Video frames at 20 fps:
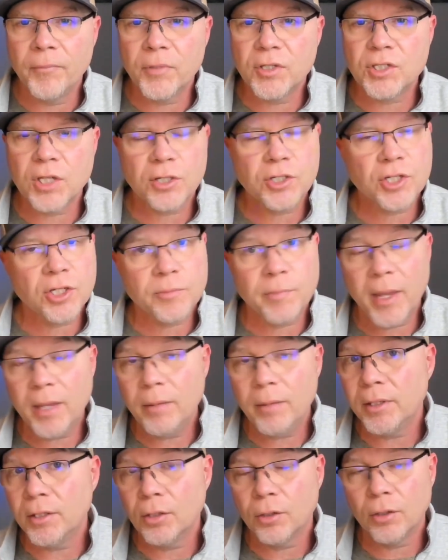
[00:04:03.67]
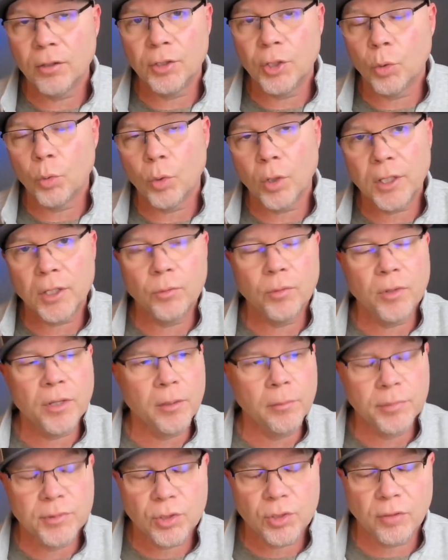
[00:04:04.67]
such as maybe you're working with
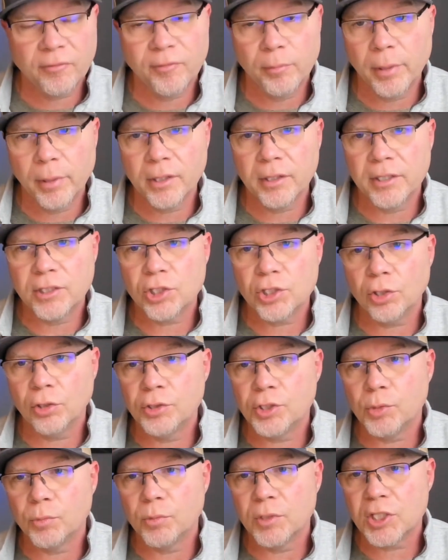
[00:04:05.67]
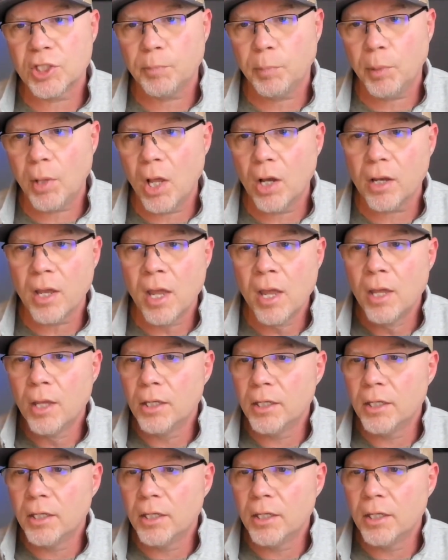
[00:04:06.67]
an observability solution with Splunk,